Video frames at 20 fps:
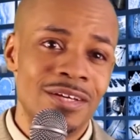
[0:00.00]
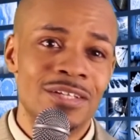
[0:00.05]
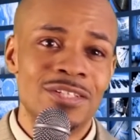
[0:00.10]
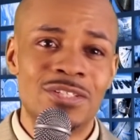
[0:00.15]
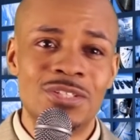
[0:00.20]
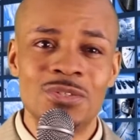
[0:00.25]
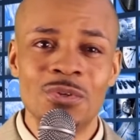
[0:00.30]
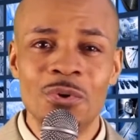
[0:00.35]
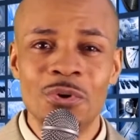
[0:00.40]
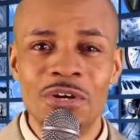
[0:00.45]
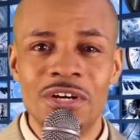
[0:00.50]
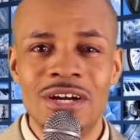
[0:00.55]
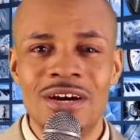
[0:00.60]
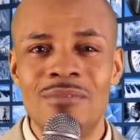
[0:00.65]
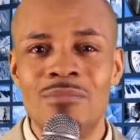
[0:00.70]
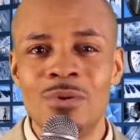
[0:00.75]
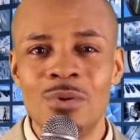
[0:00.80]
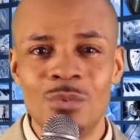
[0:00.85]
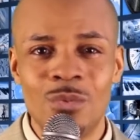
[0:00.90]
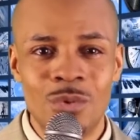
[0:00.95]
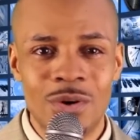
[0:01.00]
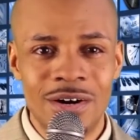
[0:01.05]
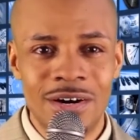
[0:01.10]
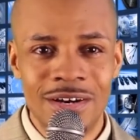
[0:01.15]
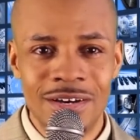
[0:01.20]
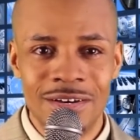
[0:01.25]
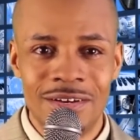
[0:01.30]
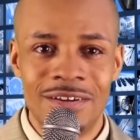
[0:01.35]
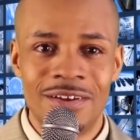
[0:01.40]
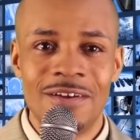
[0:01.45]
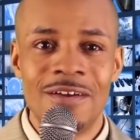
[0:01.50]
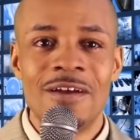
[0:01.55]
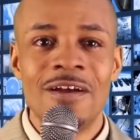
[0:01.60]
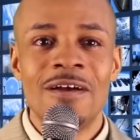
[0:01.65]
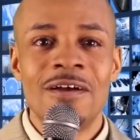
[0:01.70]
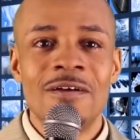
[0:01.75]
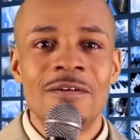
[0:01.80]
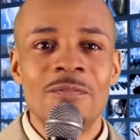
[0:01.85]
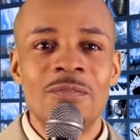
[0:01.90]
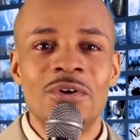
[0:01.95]
Story number one
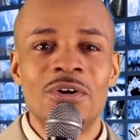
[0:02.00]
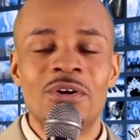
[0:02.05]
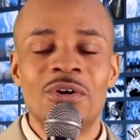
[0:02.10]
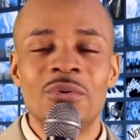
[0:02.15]
the